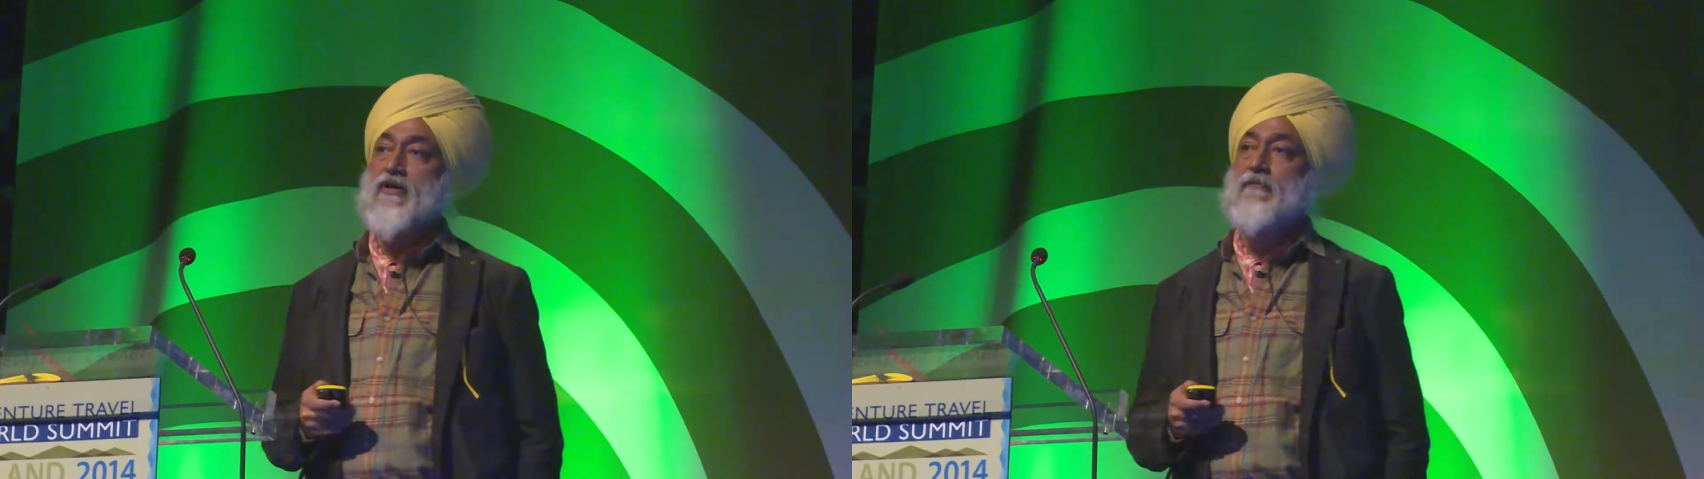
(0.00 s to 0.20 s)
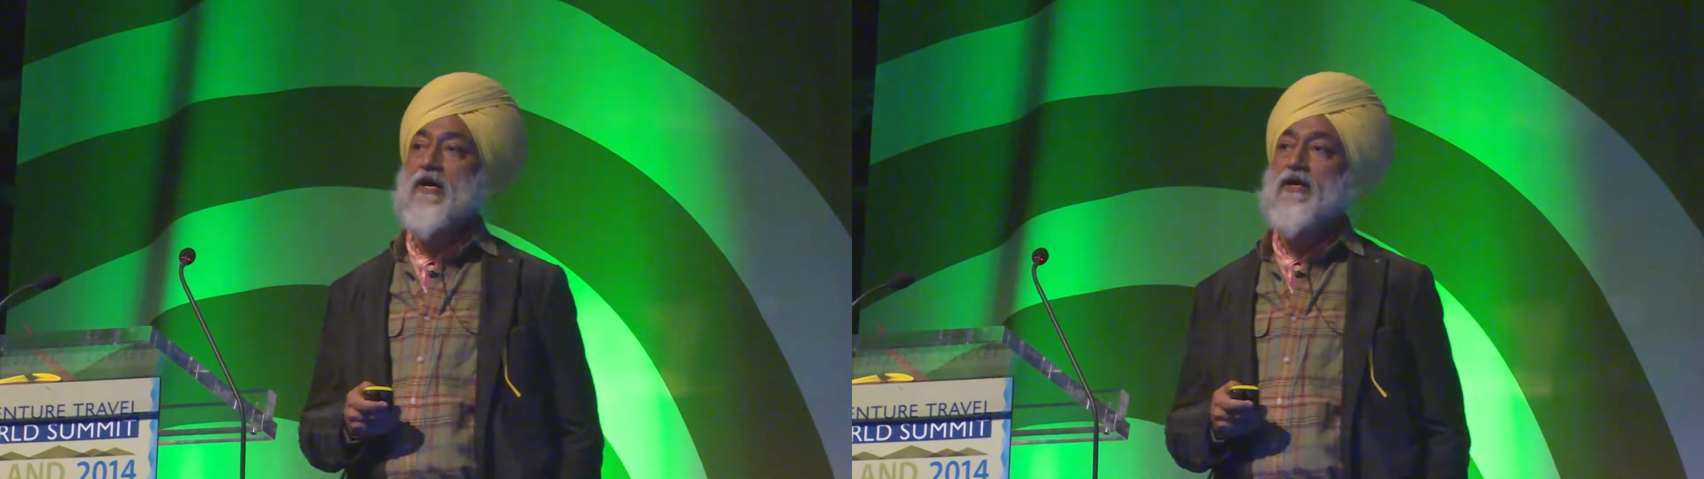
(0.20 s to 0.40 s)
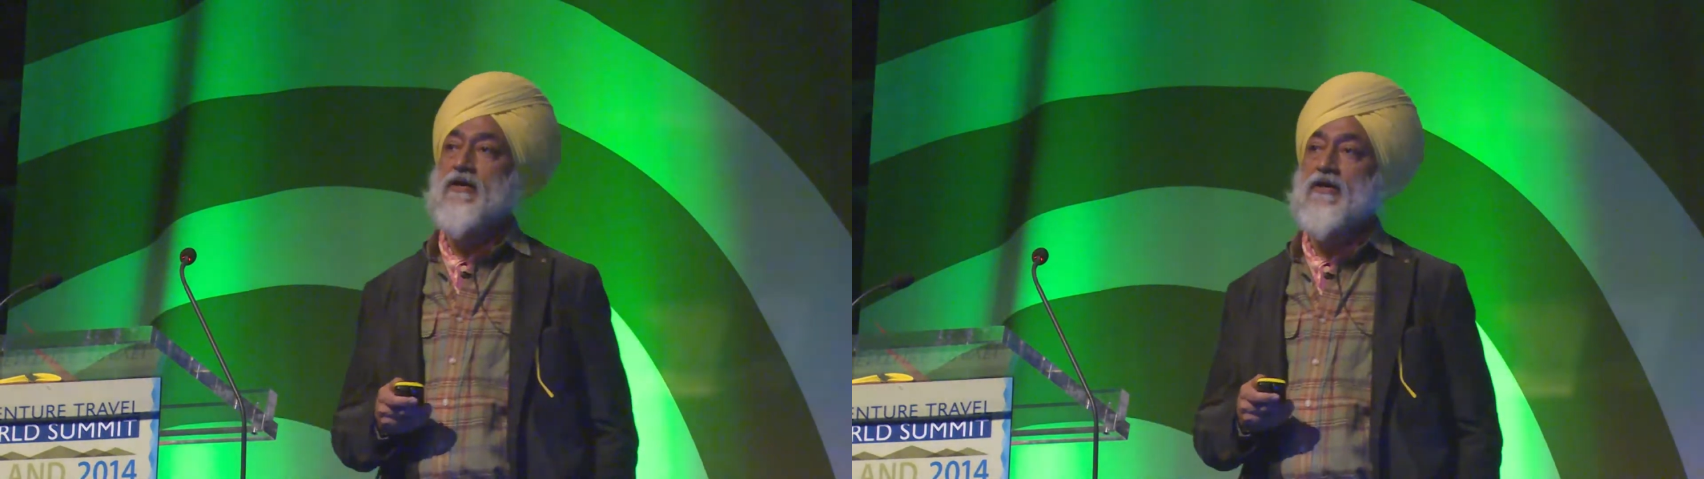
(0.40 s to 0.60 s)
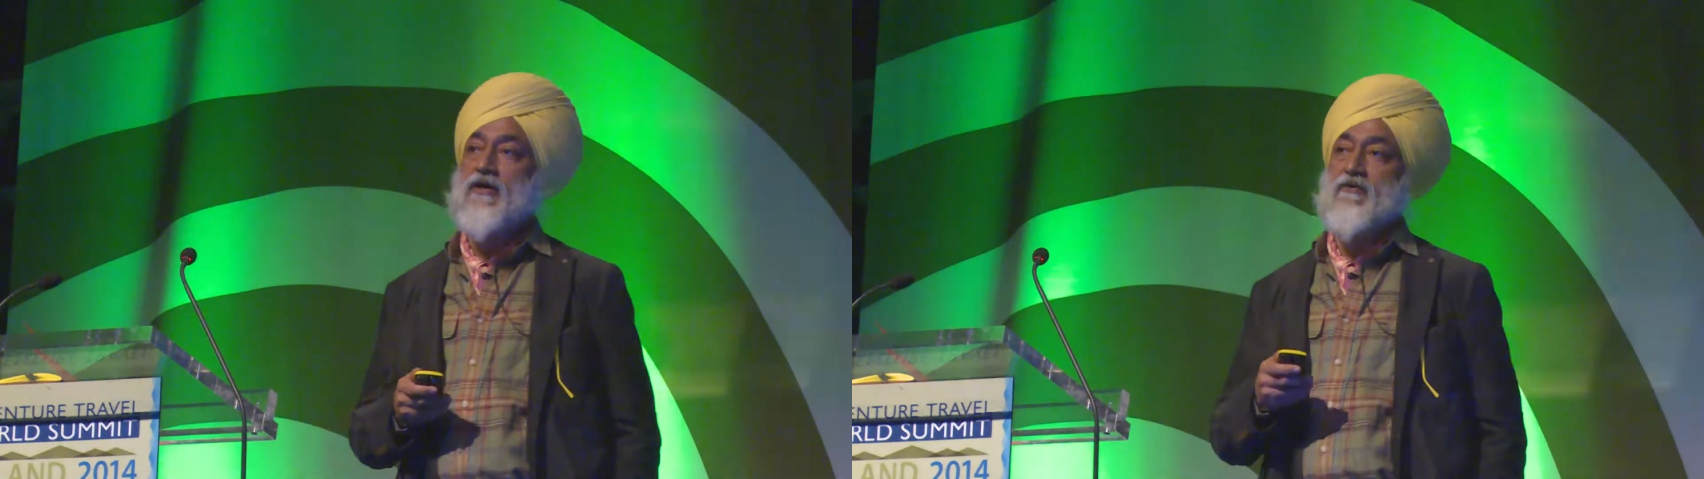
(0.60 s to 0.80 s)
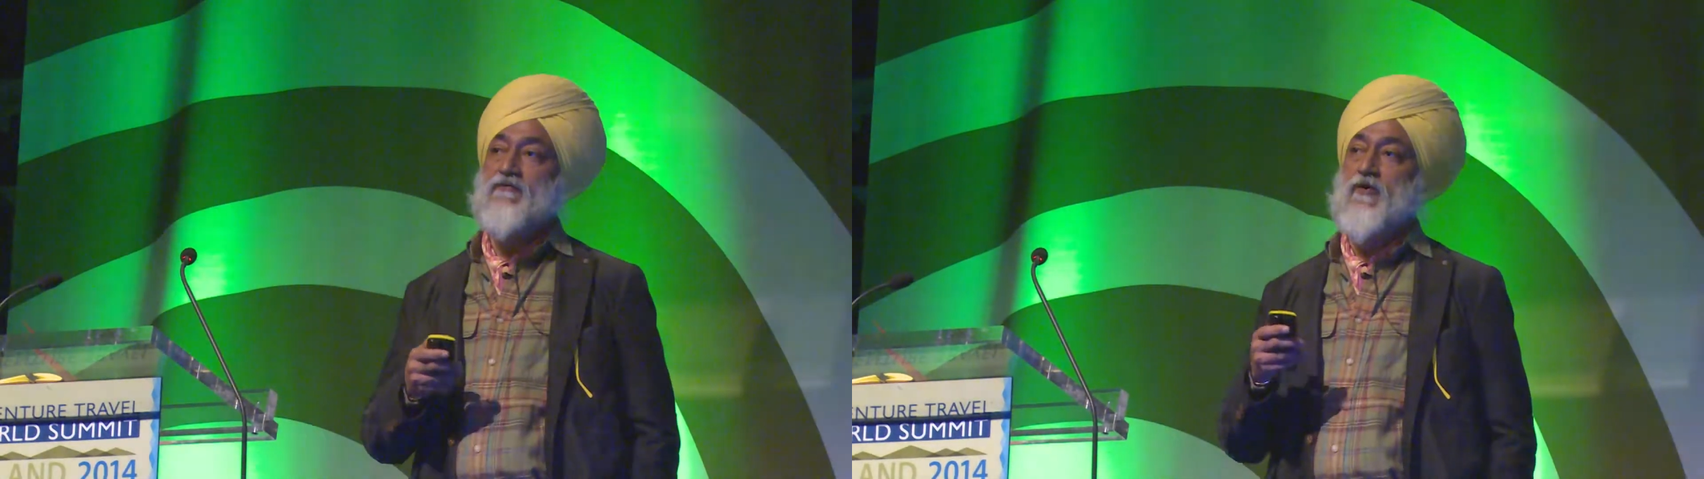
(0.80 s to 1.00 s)
Himalaya
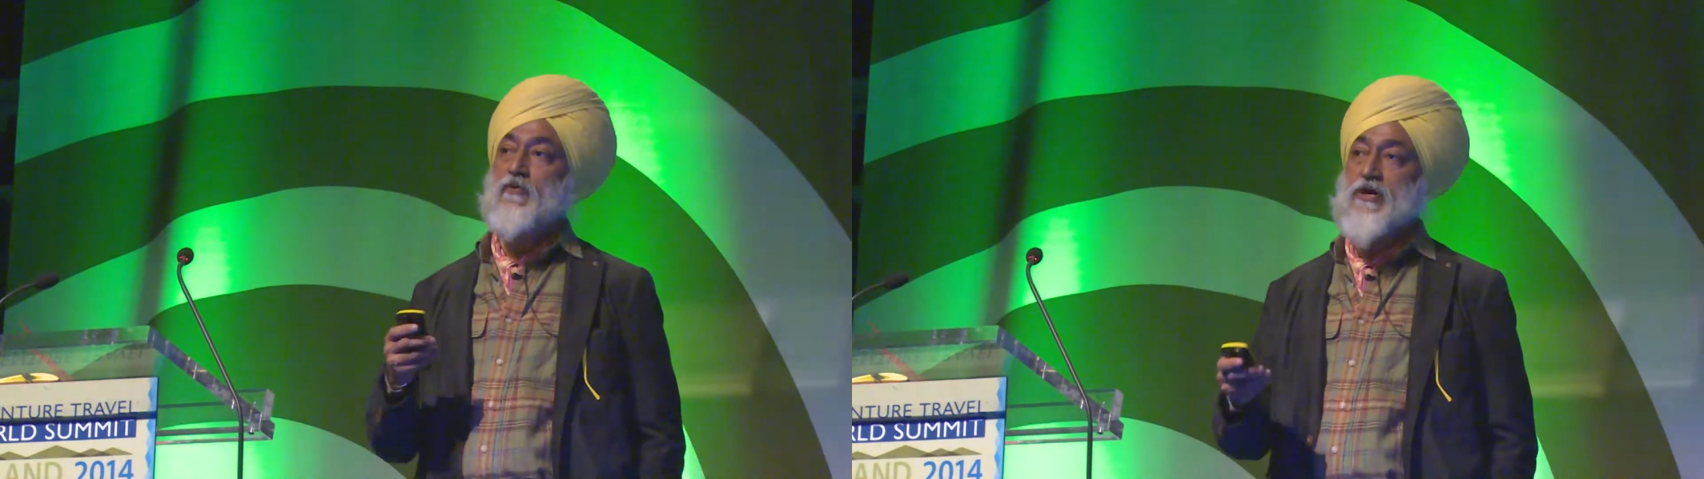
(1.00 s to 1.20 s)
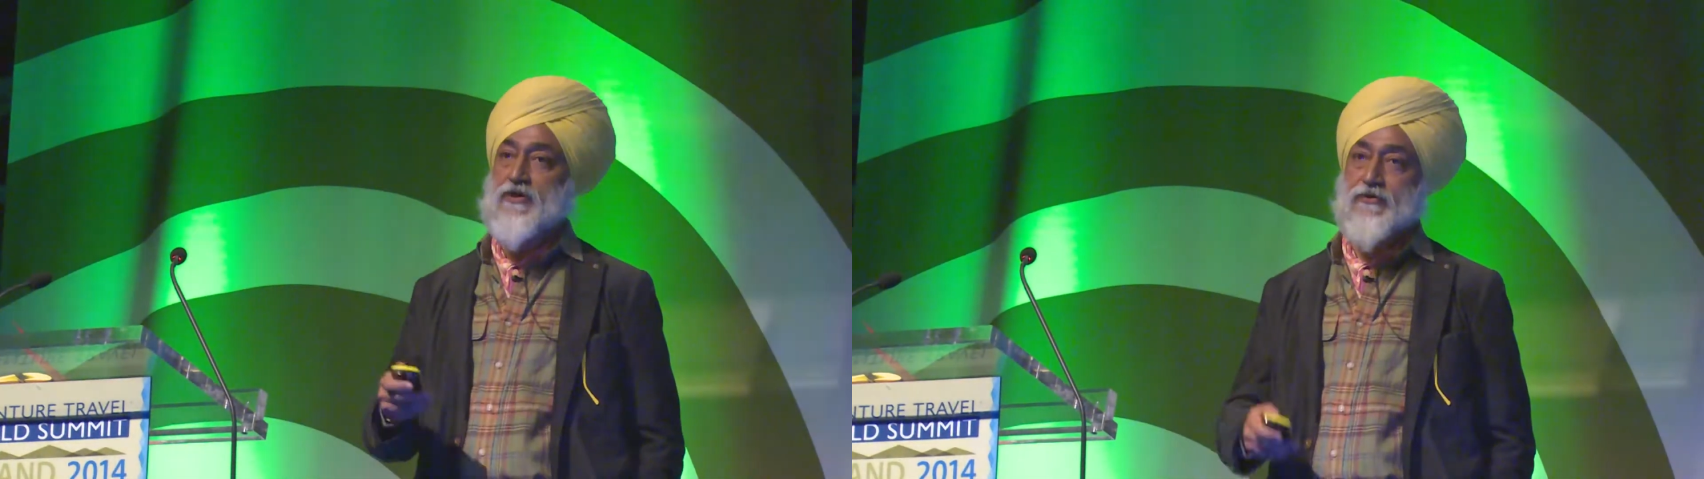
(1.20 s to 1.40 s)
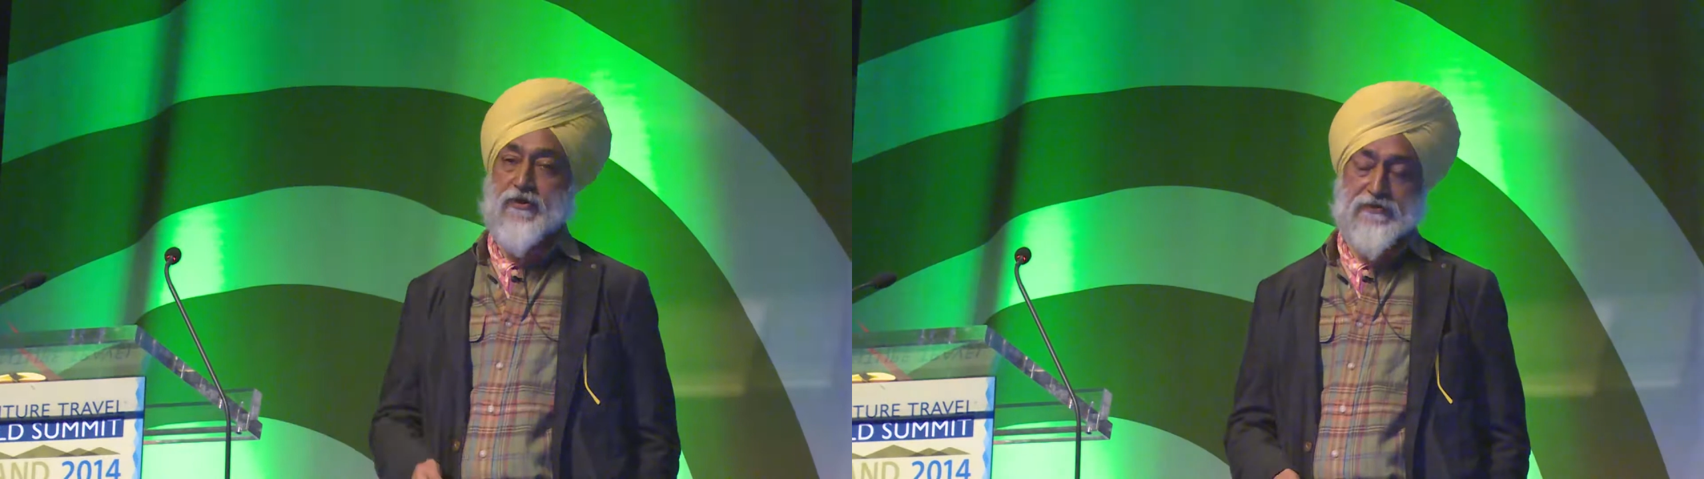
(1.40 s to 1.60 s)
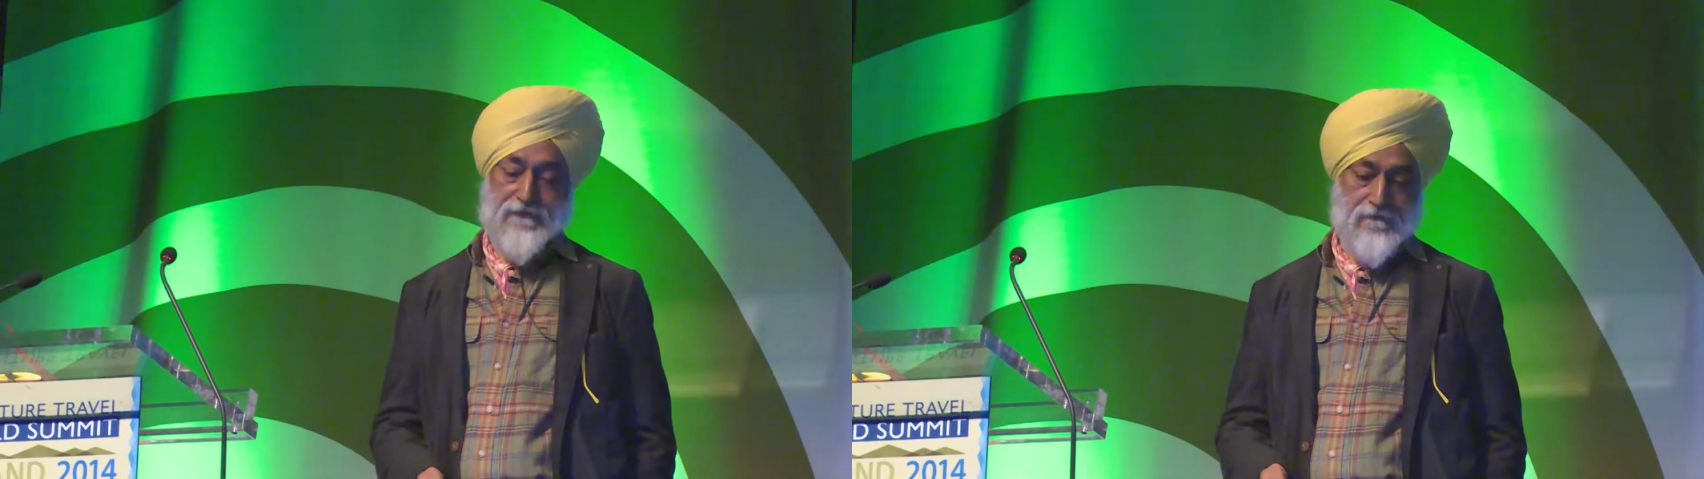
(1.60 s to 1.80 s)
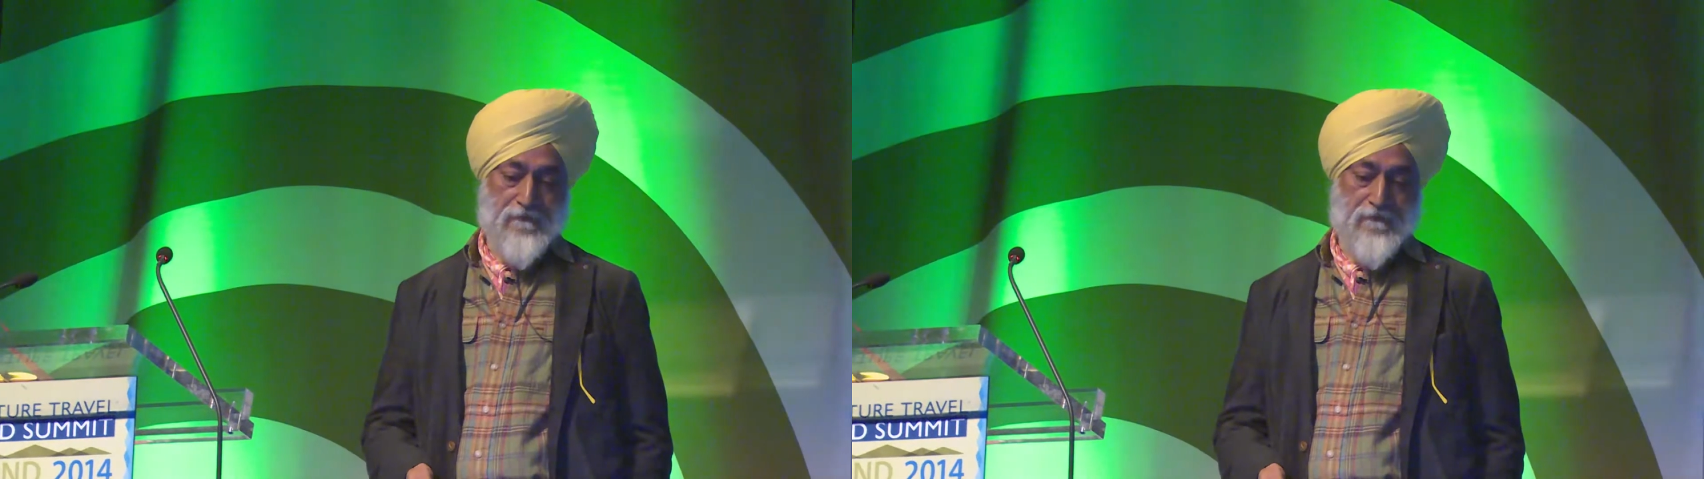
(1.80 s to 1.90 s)
for winter tourism.